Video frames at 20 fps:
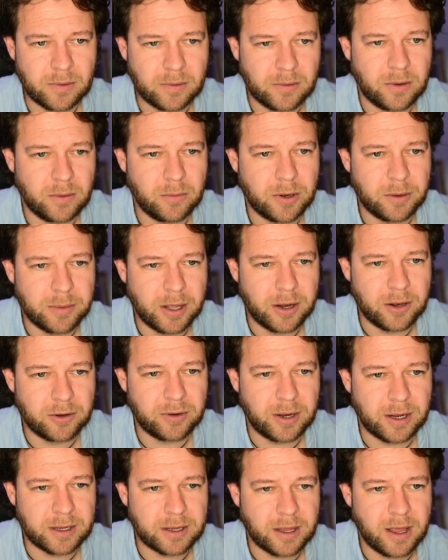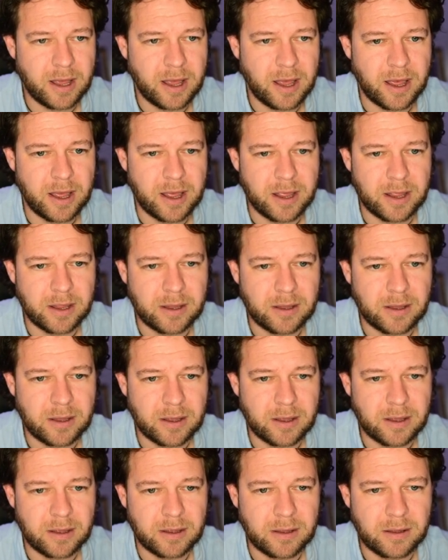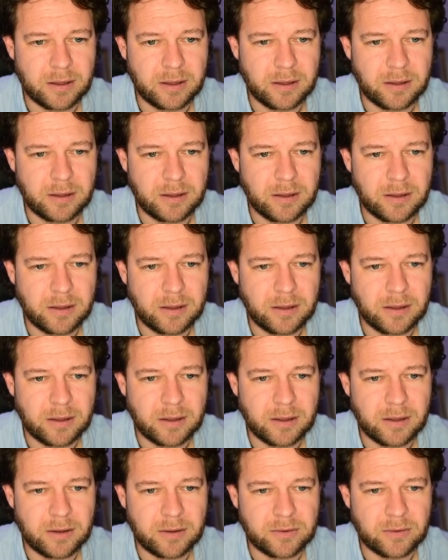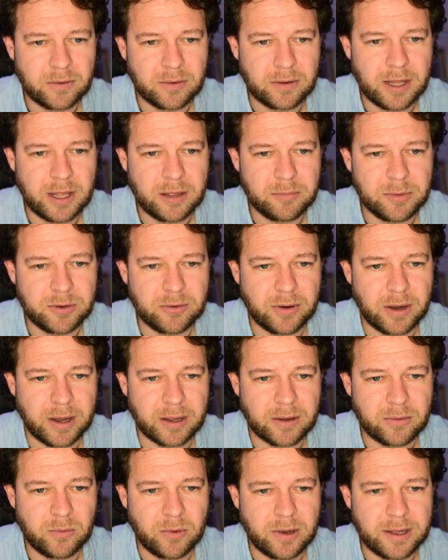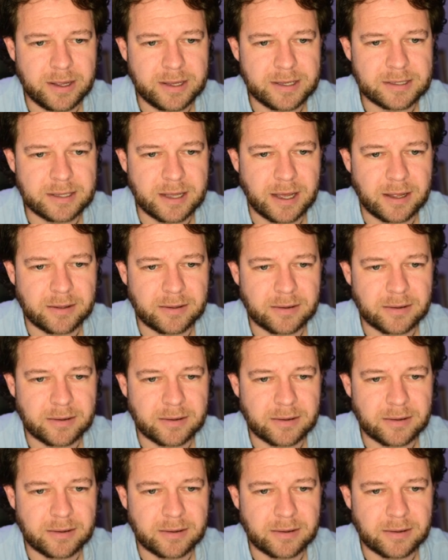I want to be able to drag A. It's not letting me drag. Why is that?